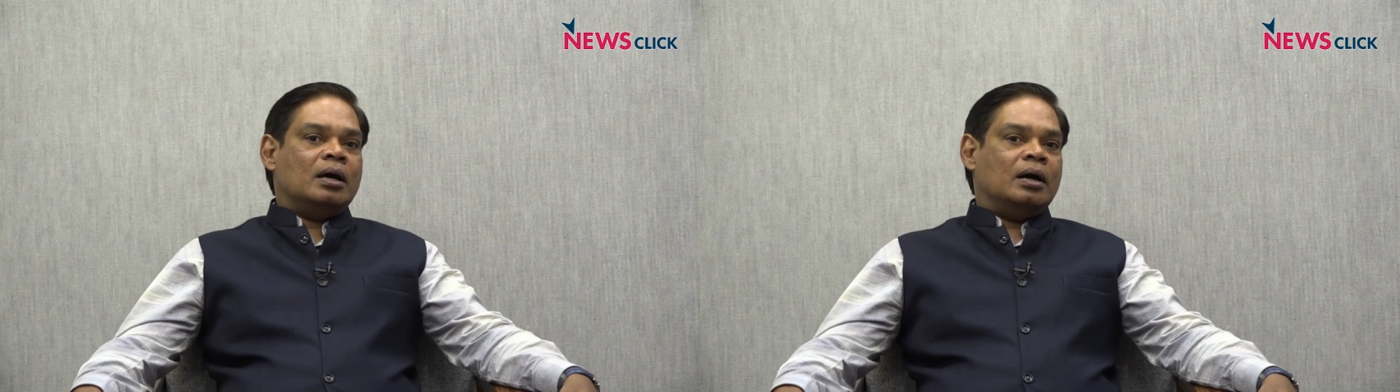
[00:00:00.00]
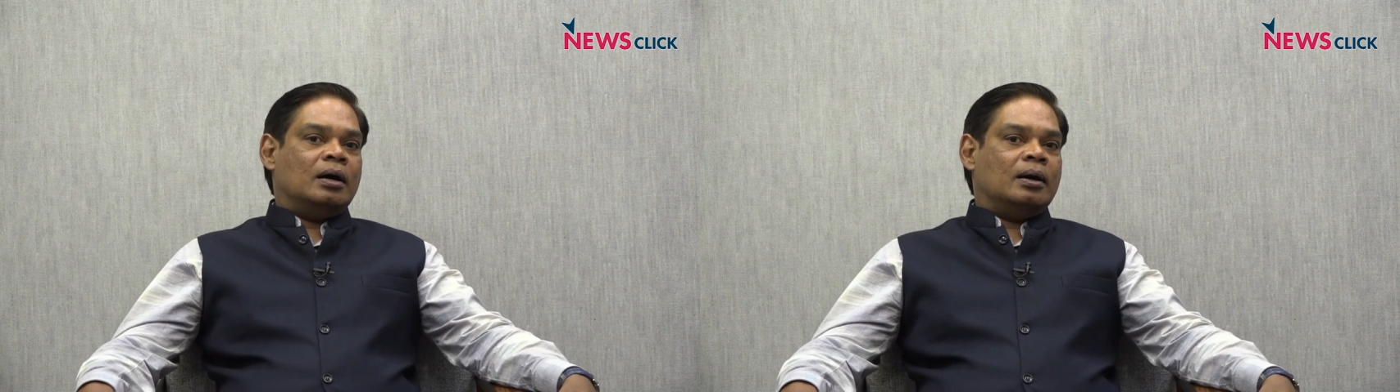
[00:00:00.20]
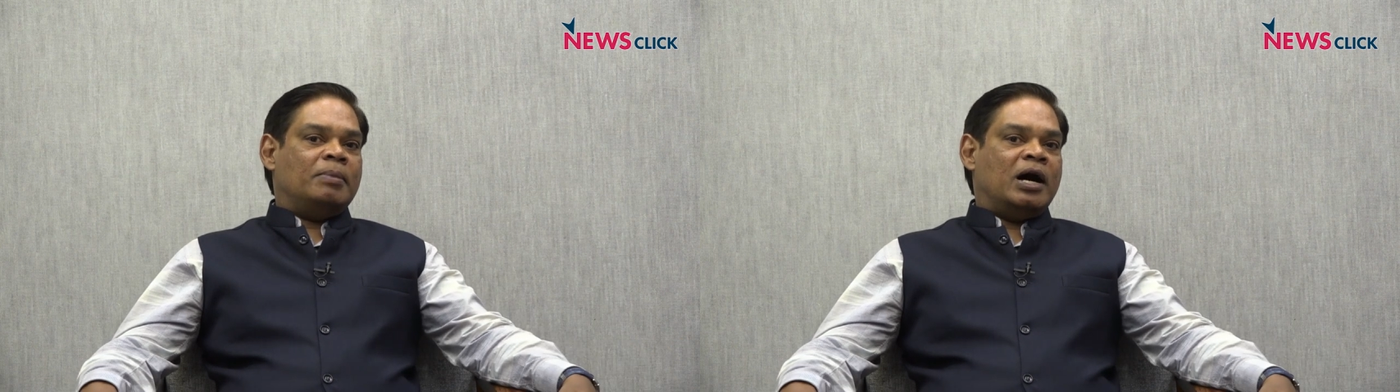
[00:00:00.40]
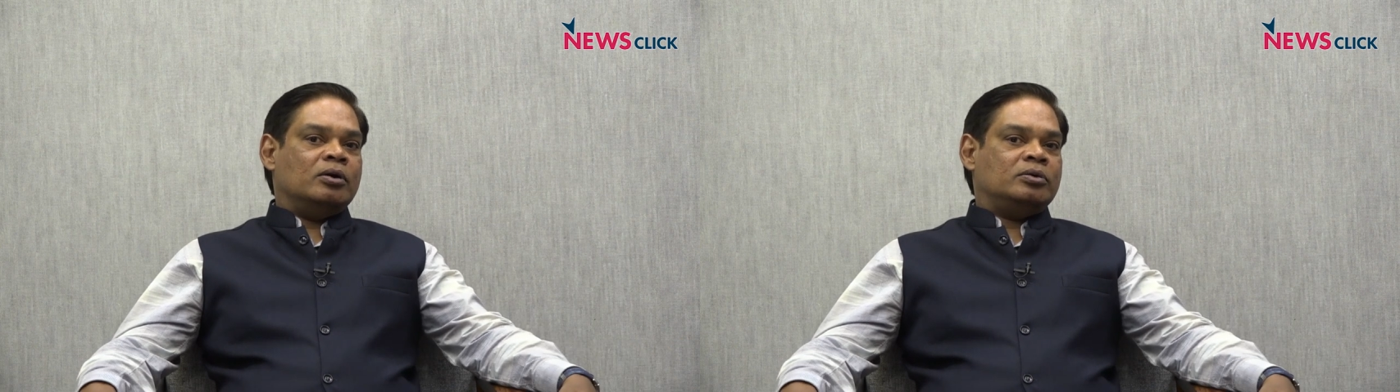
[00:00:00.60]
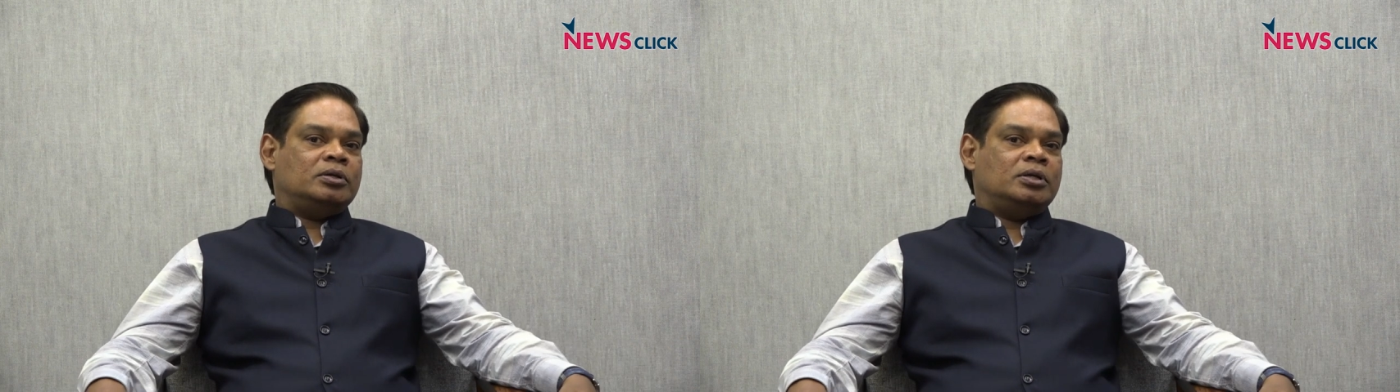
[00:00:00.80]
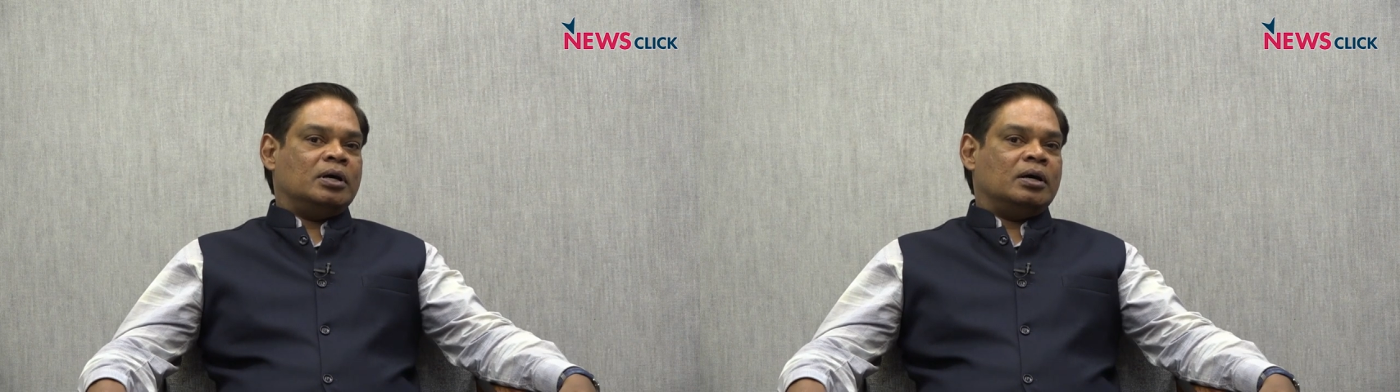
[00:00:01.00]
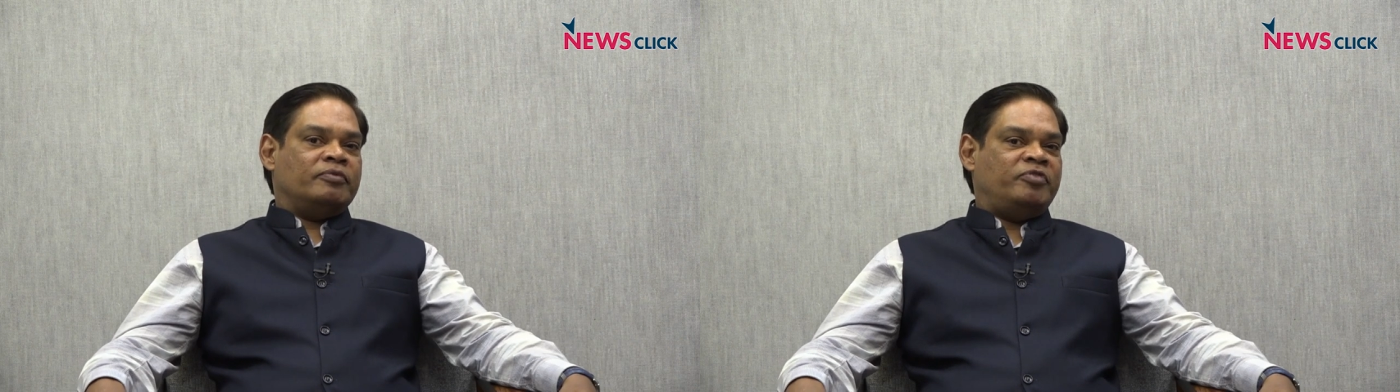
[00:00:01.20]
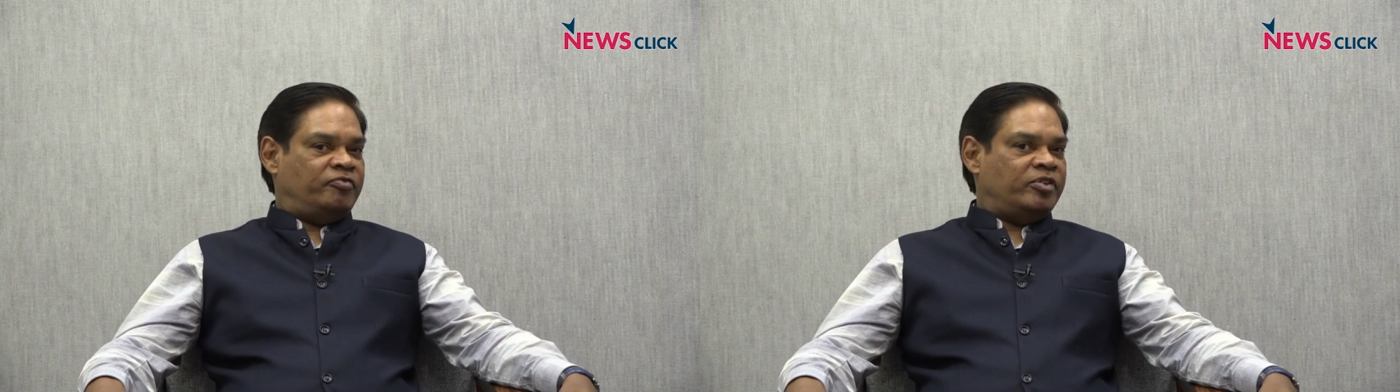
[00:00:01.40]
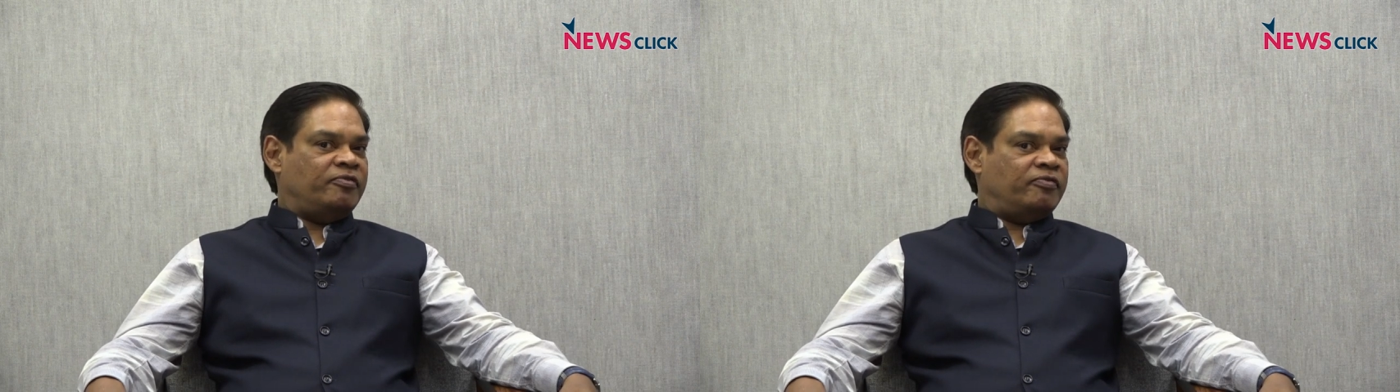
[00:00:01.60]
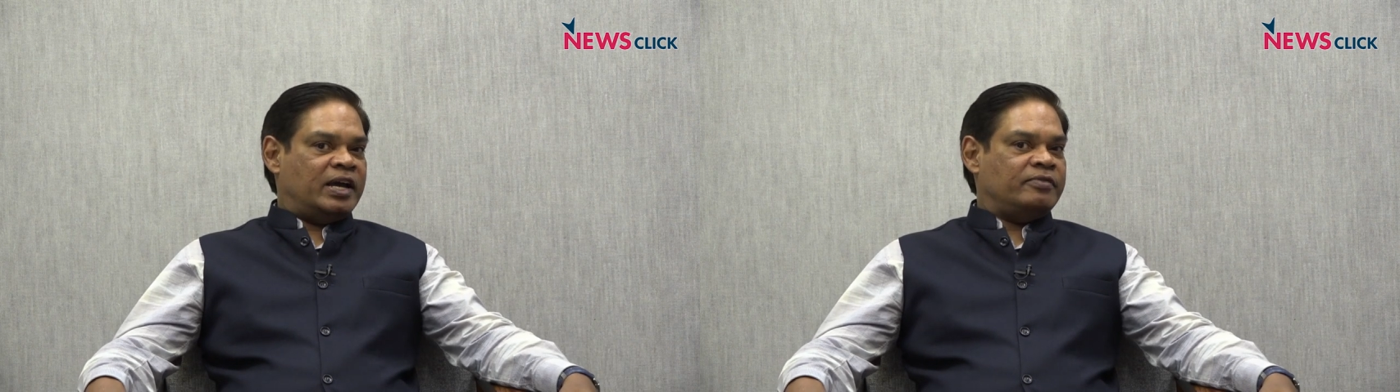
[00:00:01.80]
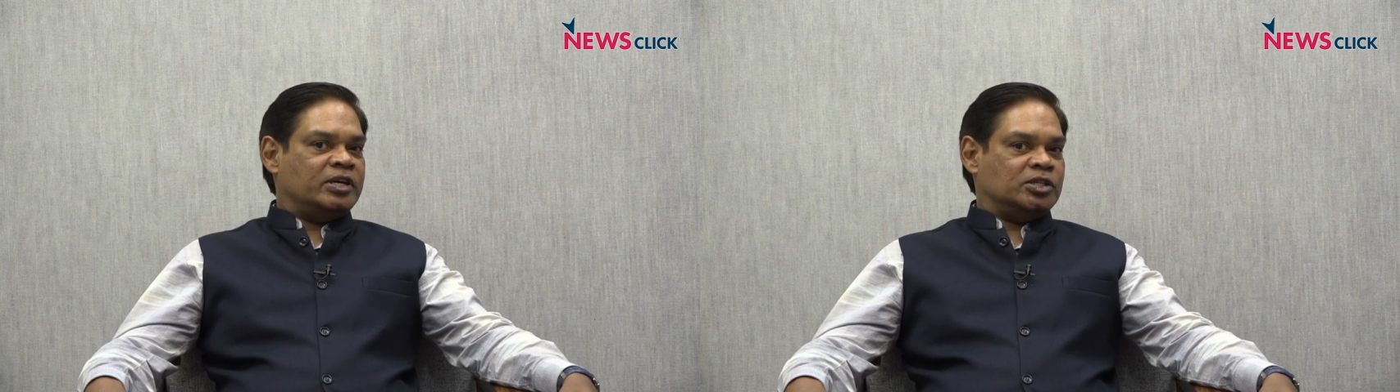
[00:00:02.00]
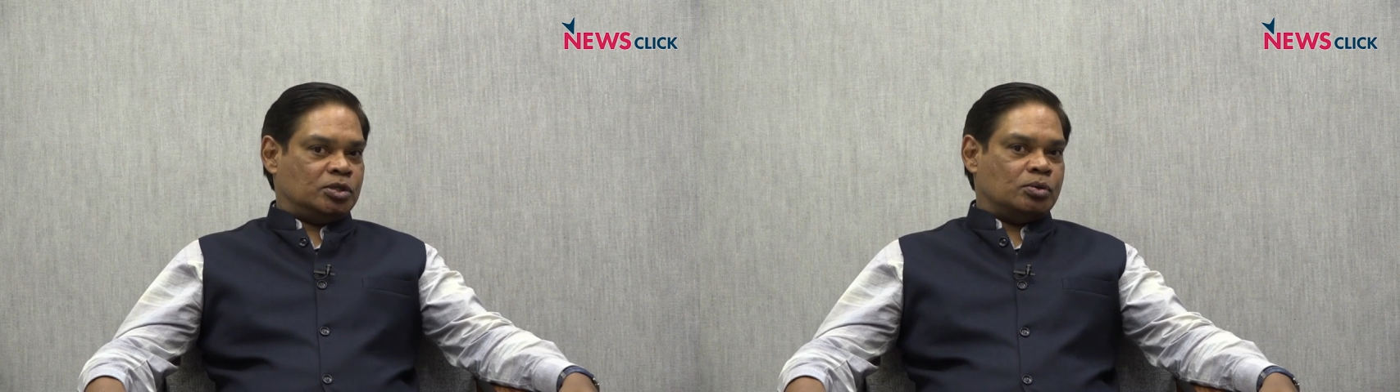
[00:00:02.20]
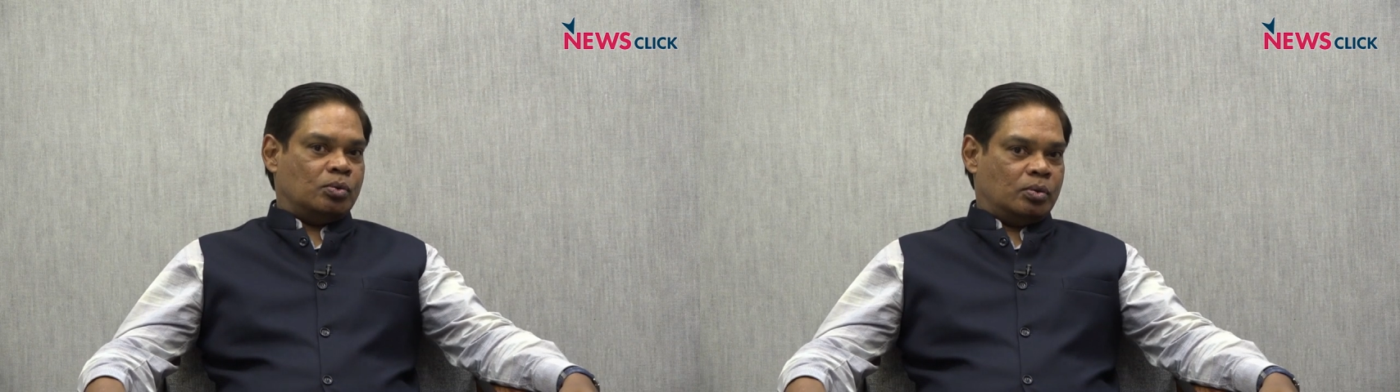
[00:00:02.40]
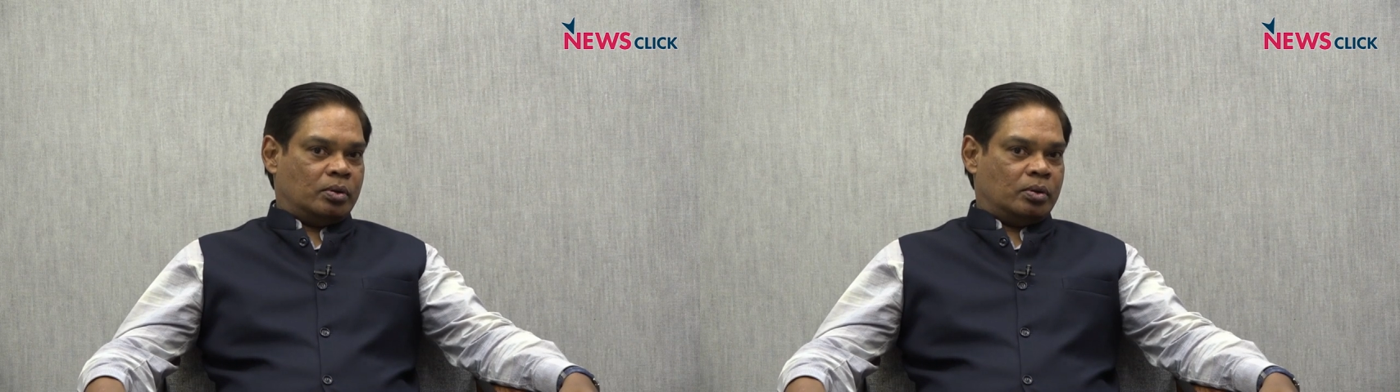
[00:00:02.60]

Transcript: about 55 years ago,